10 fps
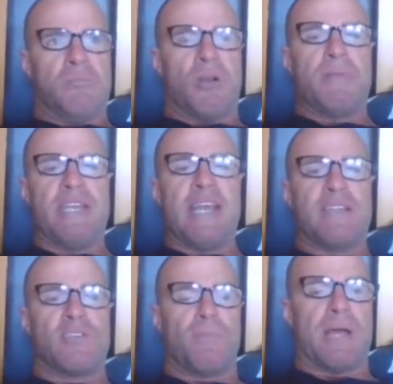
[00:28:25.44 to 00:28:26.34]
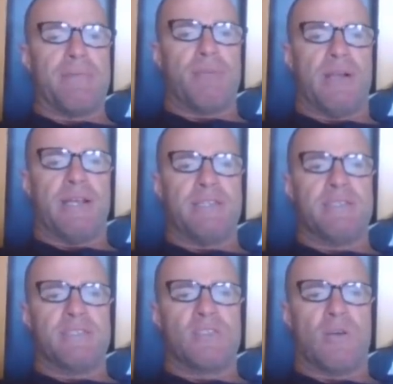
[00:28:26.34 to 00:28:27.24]
probably in our top 8
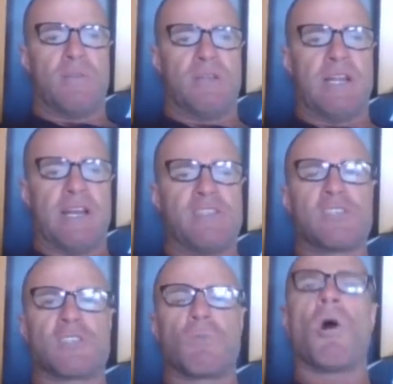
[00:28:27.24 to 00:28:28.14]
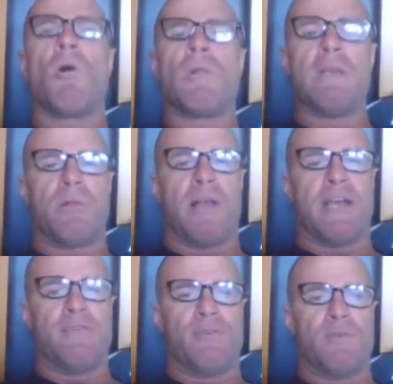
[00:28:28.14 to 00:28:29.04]
players. Just the role he
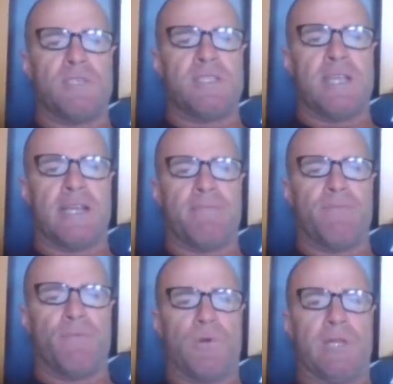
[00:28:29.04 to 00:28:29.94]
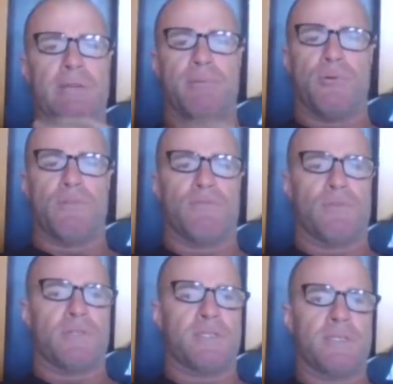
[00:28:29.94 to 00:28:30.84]
played forward as centre, really important
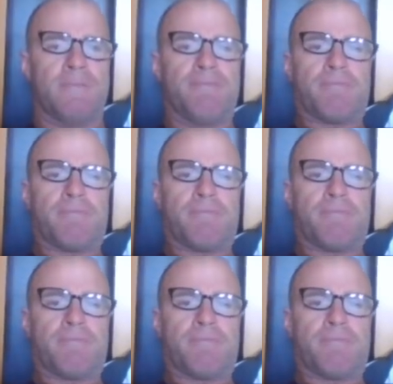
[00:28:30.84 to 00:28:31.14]
for us.